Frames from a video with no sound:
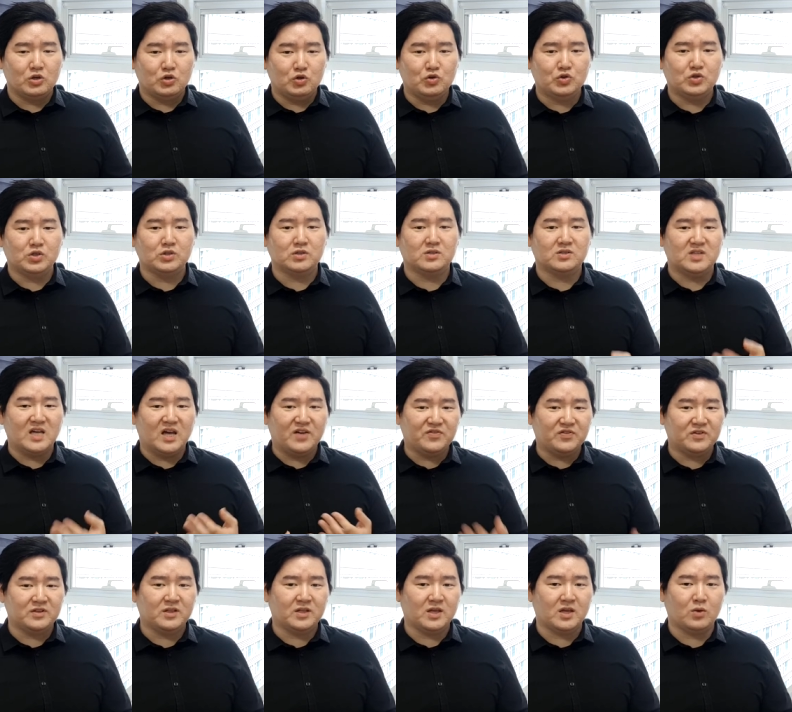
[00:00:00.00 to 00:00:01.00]
you should
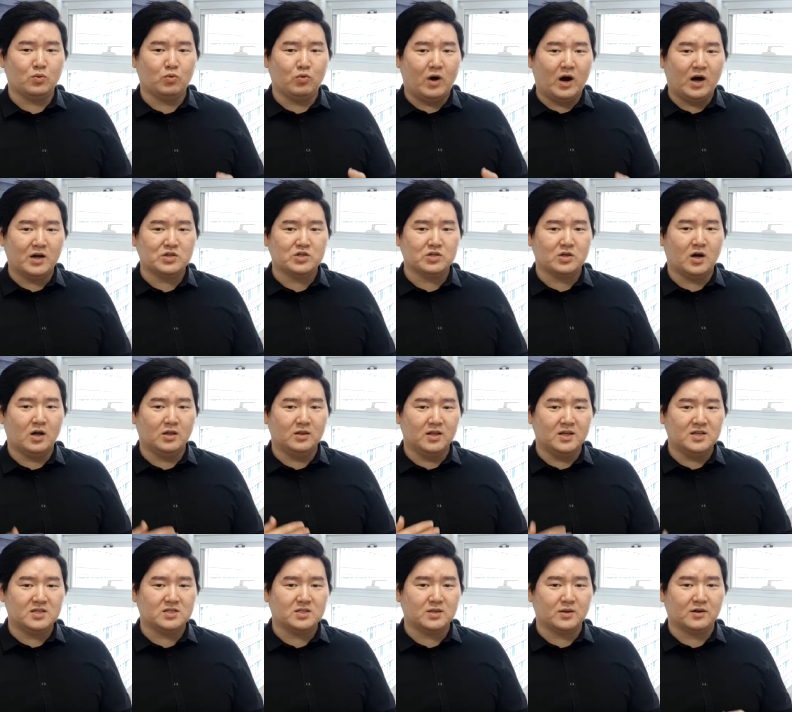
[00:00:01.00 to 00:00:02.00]
definitely watch a
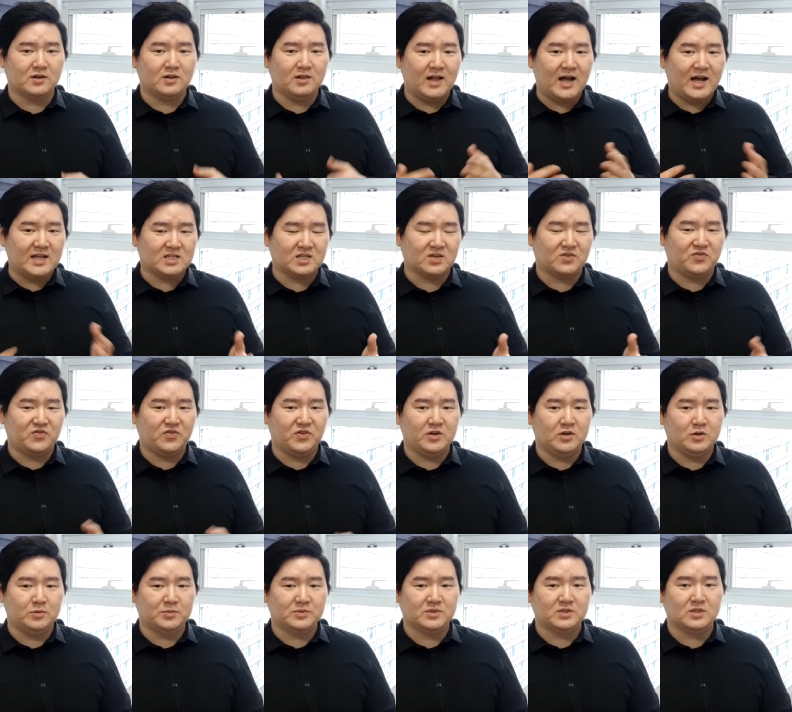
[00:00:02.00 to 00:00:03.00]
list of classic
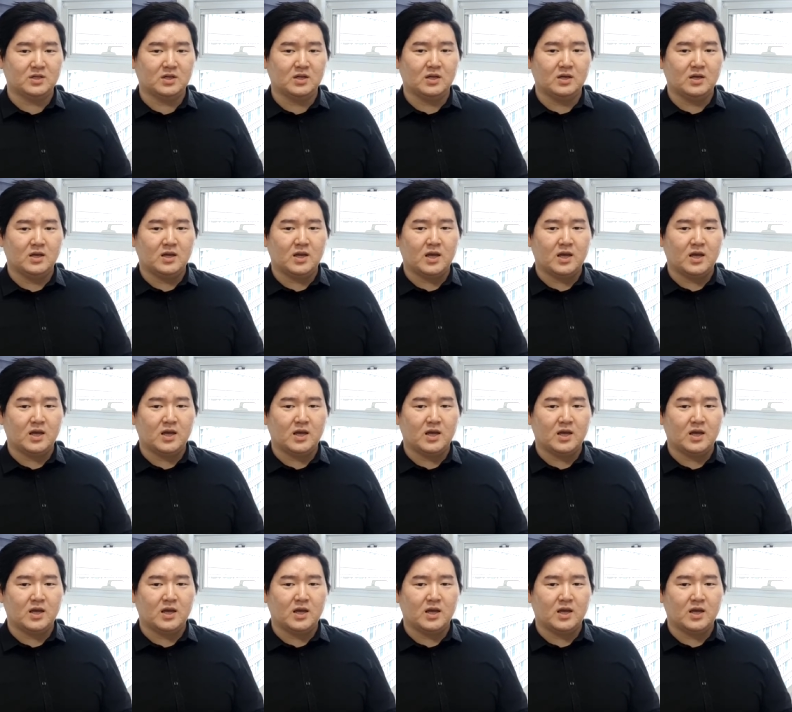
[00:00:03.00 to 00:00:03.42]
films